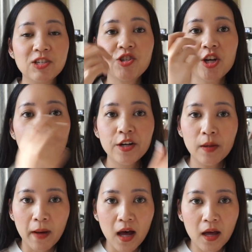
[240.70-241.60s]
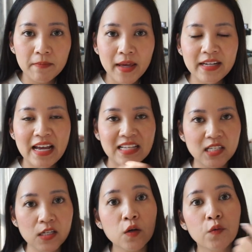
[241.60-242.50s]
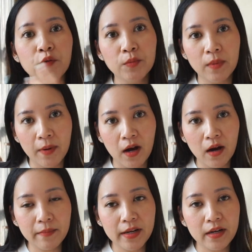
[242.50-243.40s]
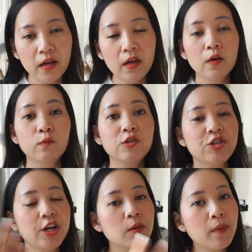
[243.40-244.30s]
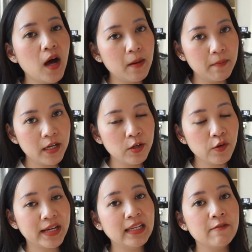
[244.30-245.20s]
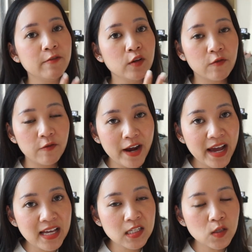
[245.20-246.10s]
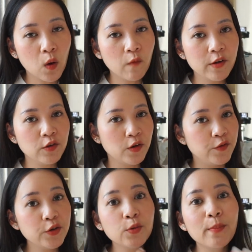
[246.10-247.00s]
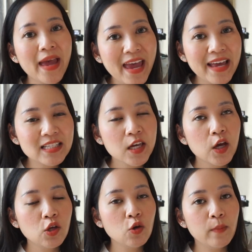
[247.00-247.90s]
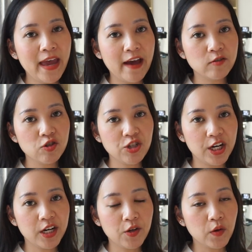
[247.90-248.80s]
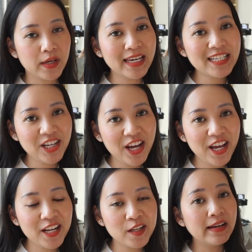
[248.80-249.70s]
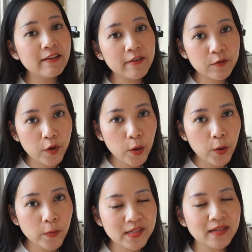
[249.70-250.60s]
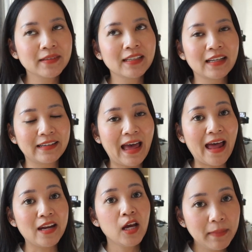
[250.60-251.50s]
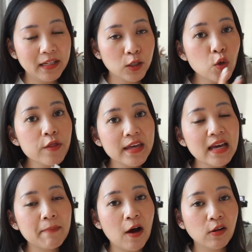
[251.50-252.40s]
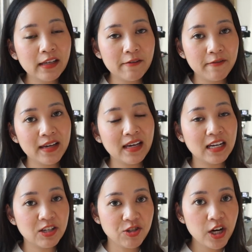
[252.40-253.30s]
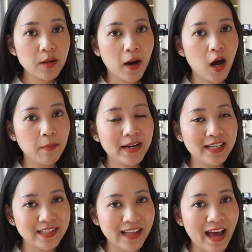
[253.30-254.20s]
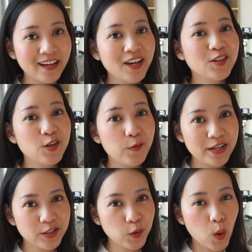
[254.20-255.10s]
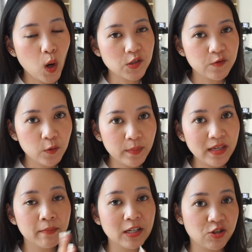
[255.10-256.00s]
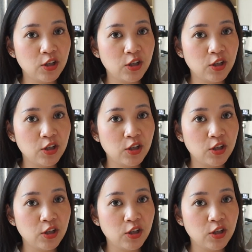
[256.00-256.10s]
shared apartment and single room apartment. With shared apartment, you can live with your friends or with your roommates. You may have to share your kitchen, living room, something like that. But the good thing about living in a shared apartment is that the rental cost will be much